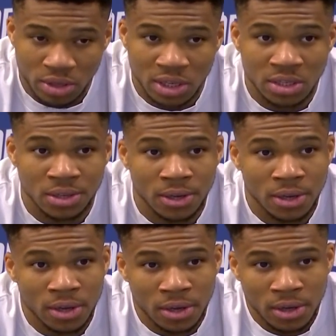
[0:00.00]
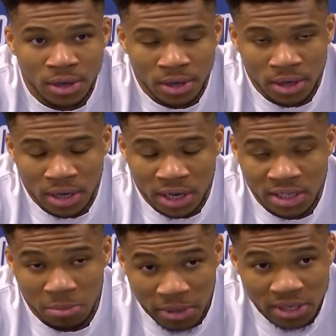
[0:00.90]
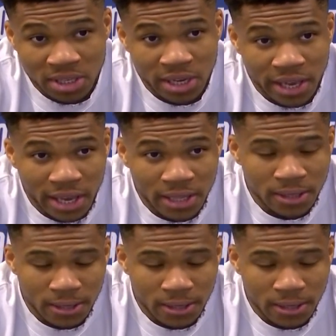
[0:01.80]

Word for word: it as, as best as I can,